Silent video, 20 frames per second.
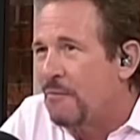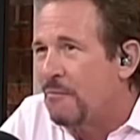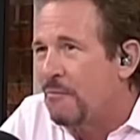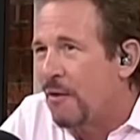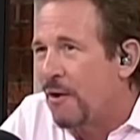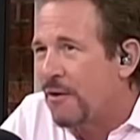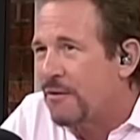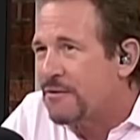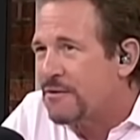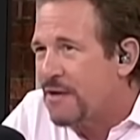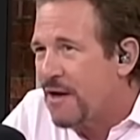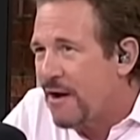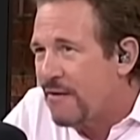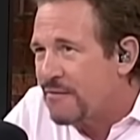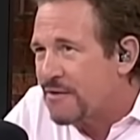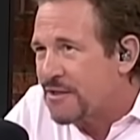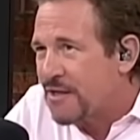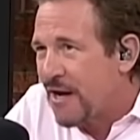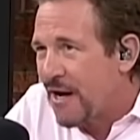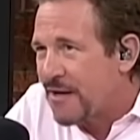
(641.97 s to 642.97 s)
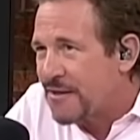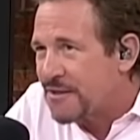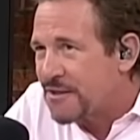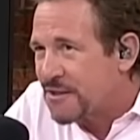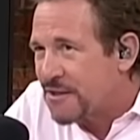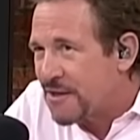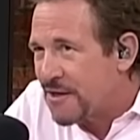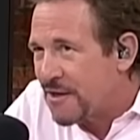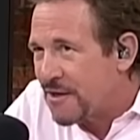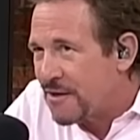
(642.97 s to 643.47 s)
Mark Davis had a
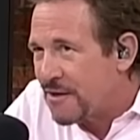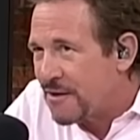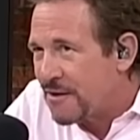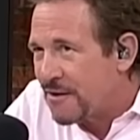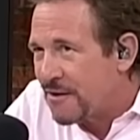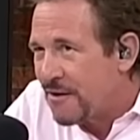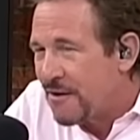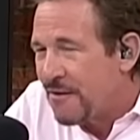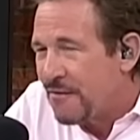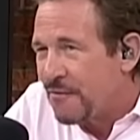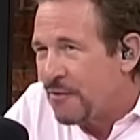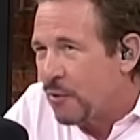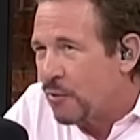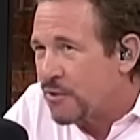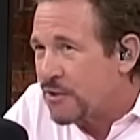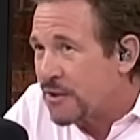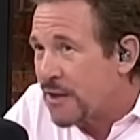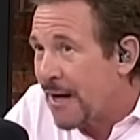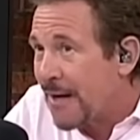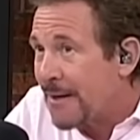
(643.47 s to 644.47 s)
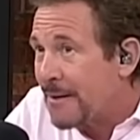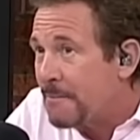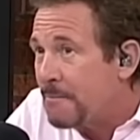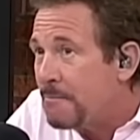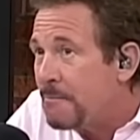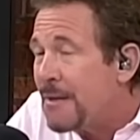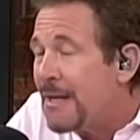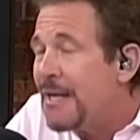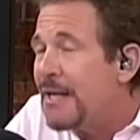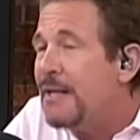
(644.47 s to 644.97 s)
seat that was not
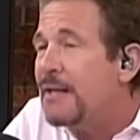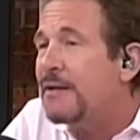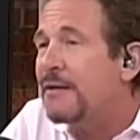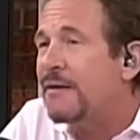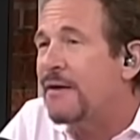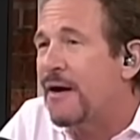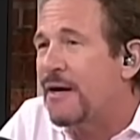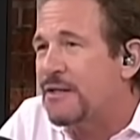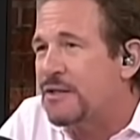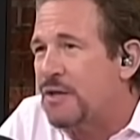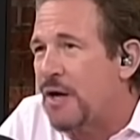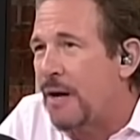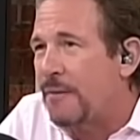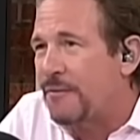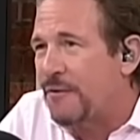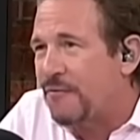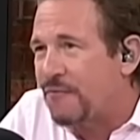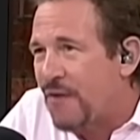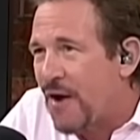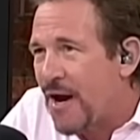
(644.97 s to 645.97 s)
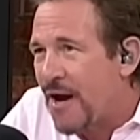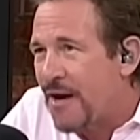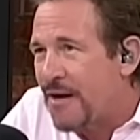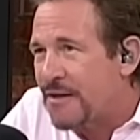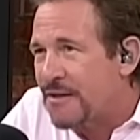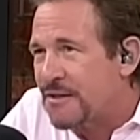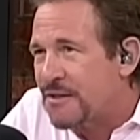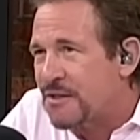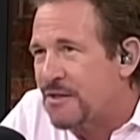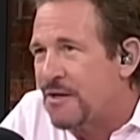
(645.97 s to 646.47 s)
immediately on top of the
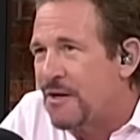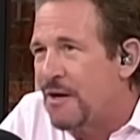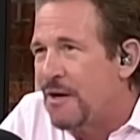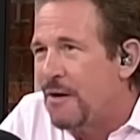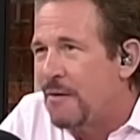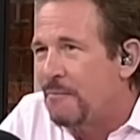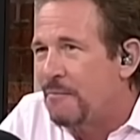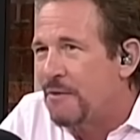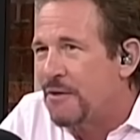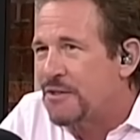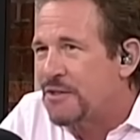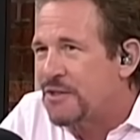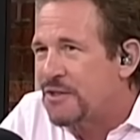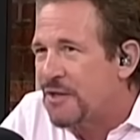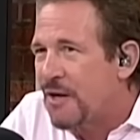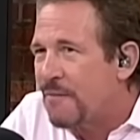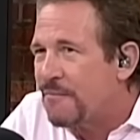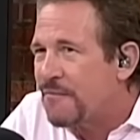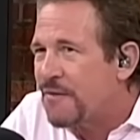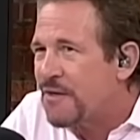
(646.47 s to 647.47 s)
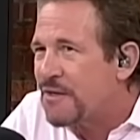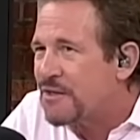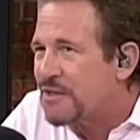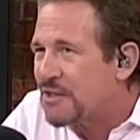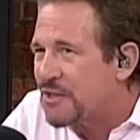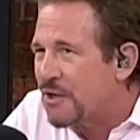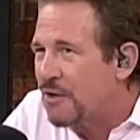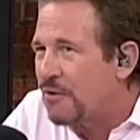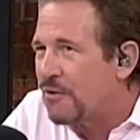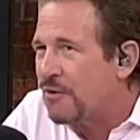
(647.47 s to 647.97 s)
fans, but something
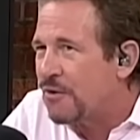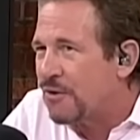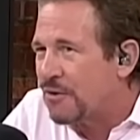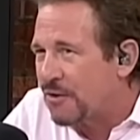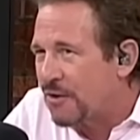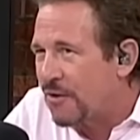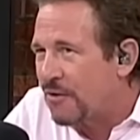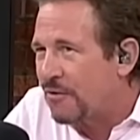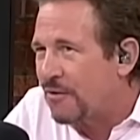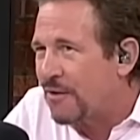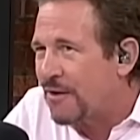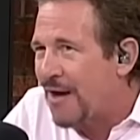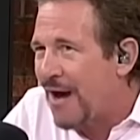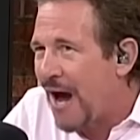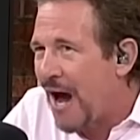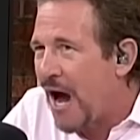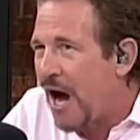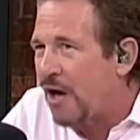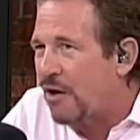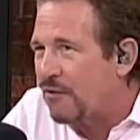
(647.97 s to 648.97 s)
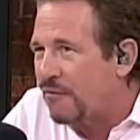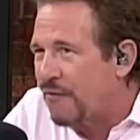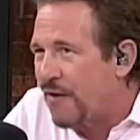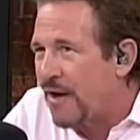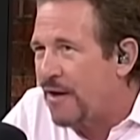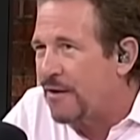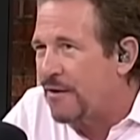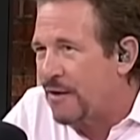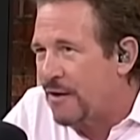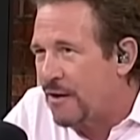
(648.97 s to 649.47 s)
still clearly
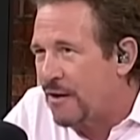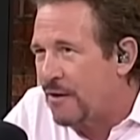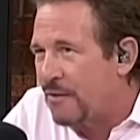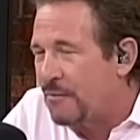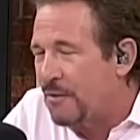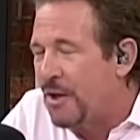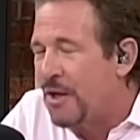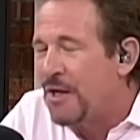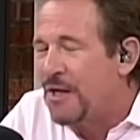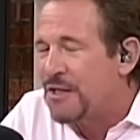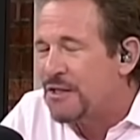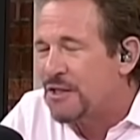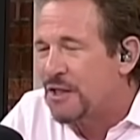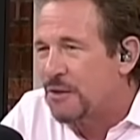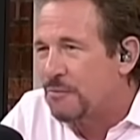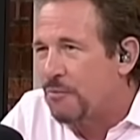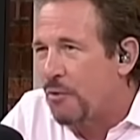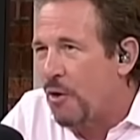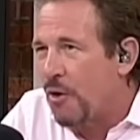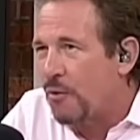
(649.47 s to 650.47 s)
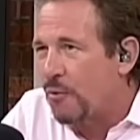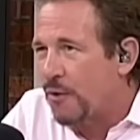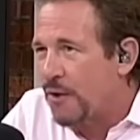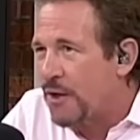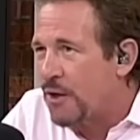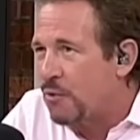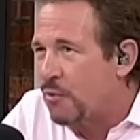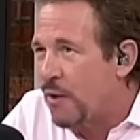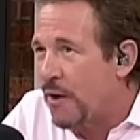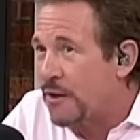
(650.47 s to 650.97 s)
aggravated him to the point where
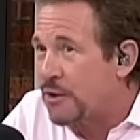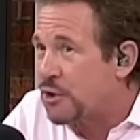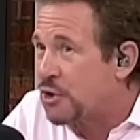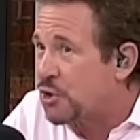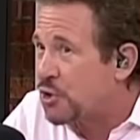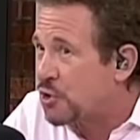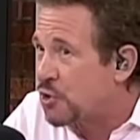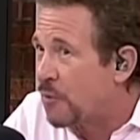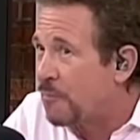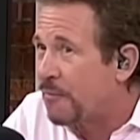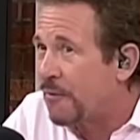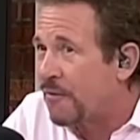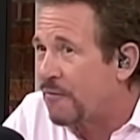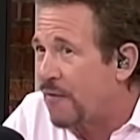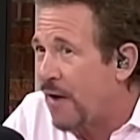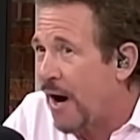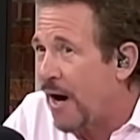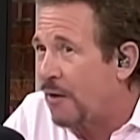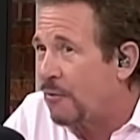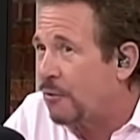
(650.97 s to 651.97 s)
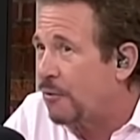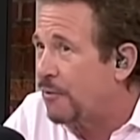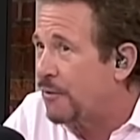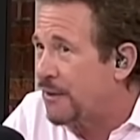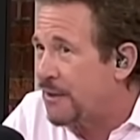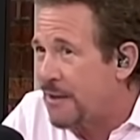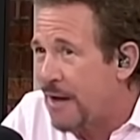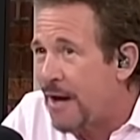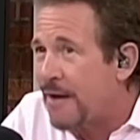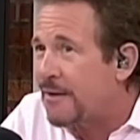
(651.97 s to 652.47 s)
he went super viral
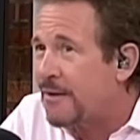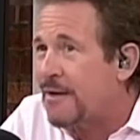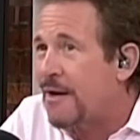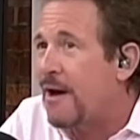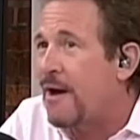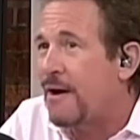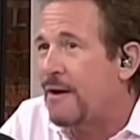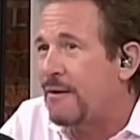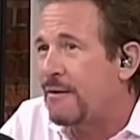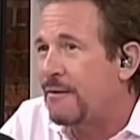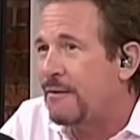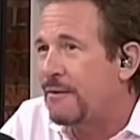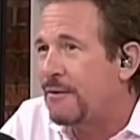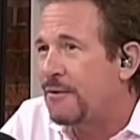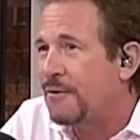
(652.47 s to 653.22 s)
yet again.